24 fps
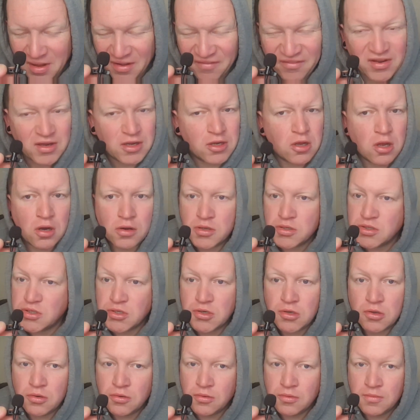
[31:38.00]
I think Conor's
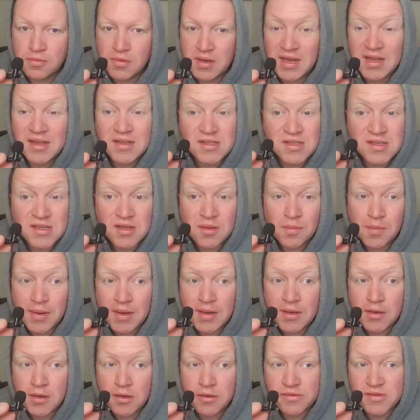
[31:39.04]
done. He'll still
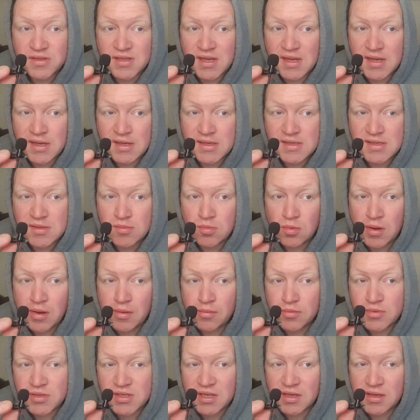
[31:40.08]
be in the UFC because he's one
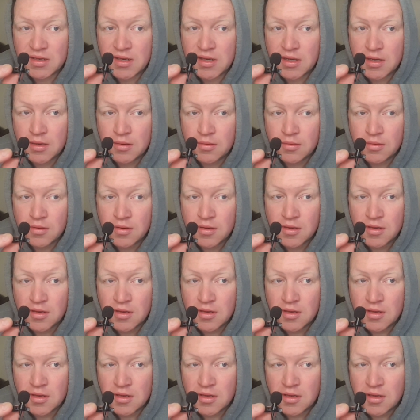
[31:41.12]
of the ones that
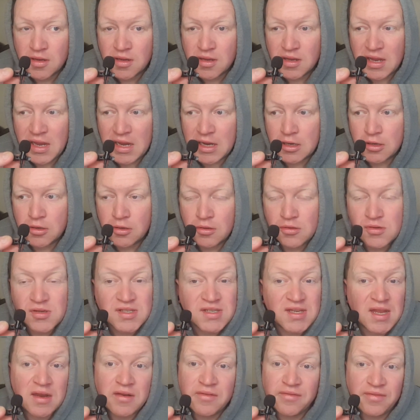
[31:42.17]
you could
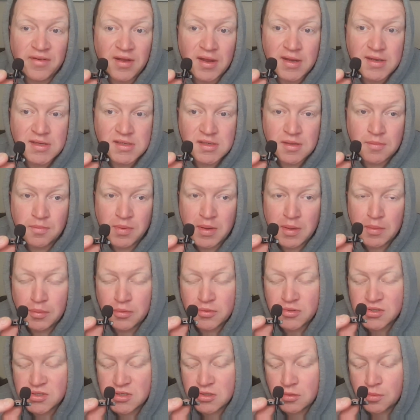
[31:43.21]
lose 10 fights and
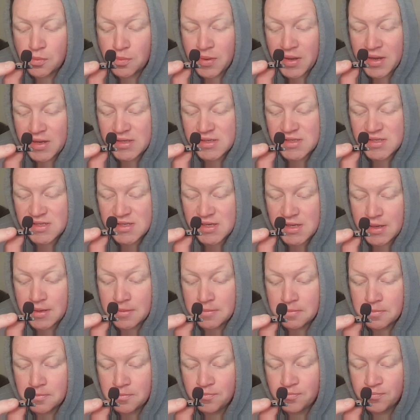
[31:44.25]
people still pay to see
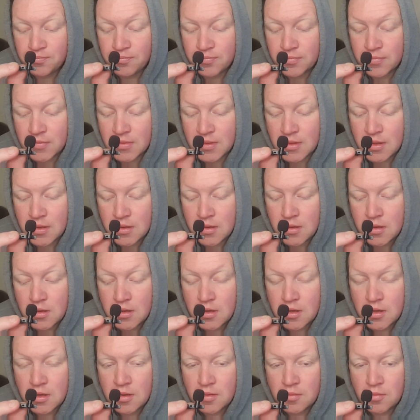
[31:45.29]
him.
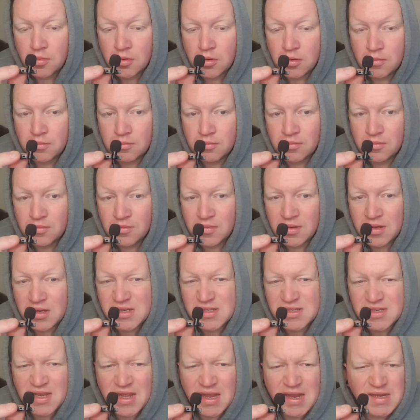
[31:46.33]
But
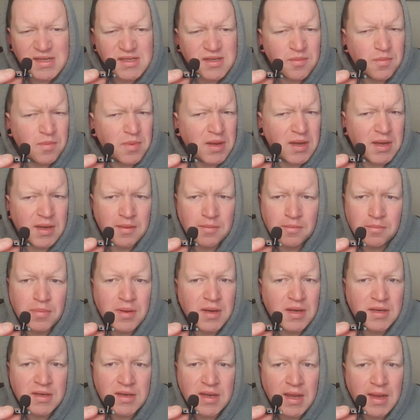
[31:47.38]
his days of beating
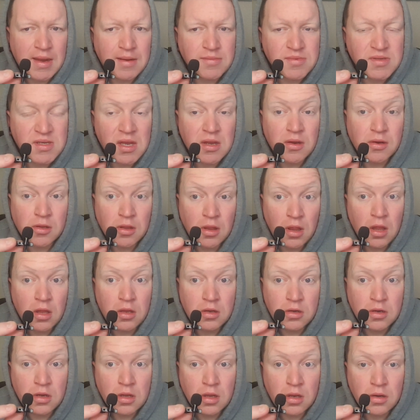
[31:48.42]
big names are
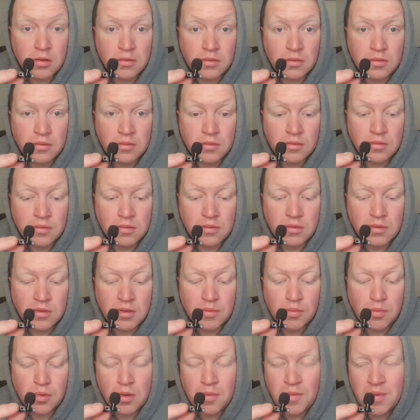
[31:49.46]
long gone.
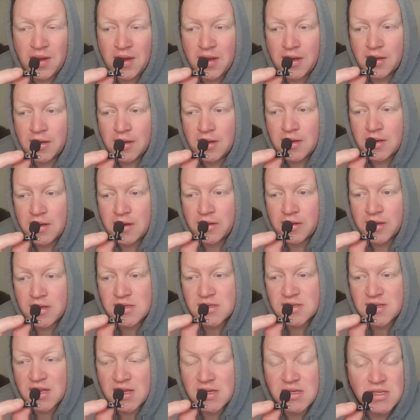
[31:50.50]
You put him in there
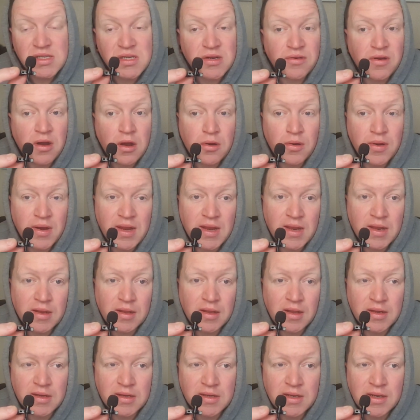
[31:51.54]
against Dave Cerrone,
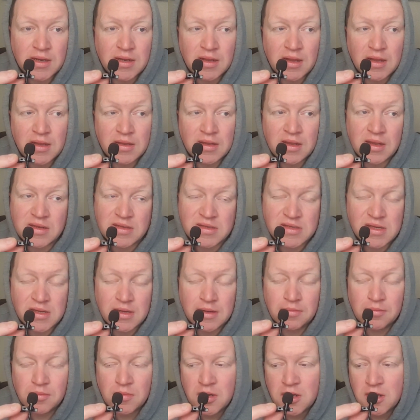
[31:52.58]
like I did like that
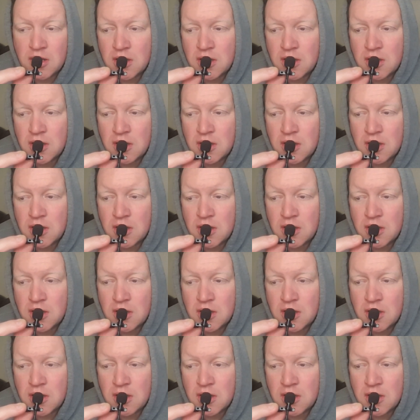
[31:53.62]
time,